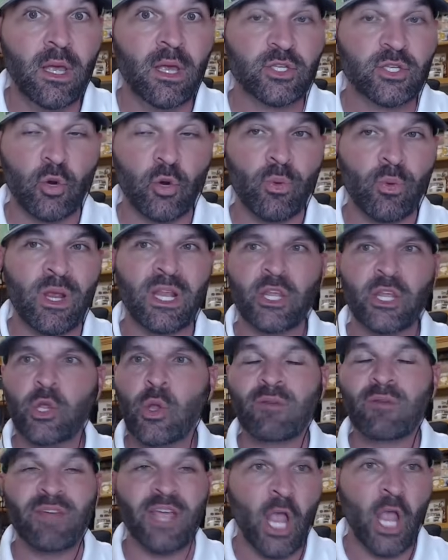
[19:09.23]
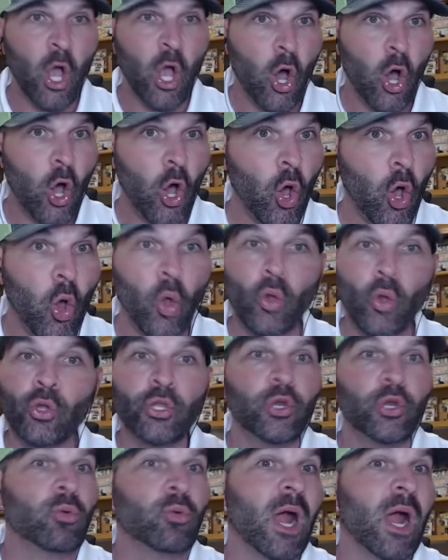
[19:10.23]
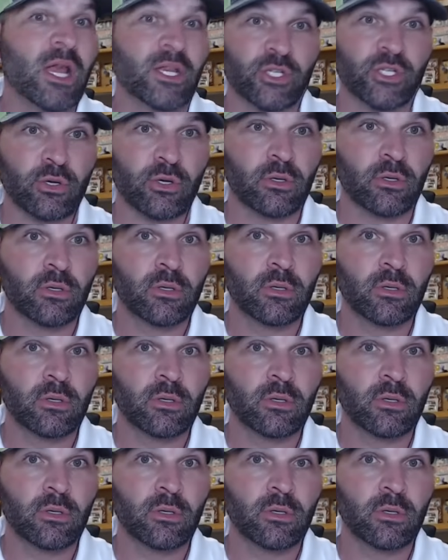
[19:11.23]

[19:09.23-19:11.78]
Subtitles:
So really, you have a whole new roster.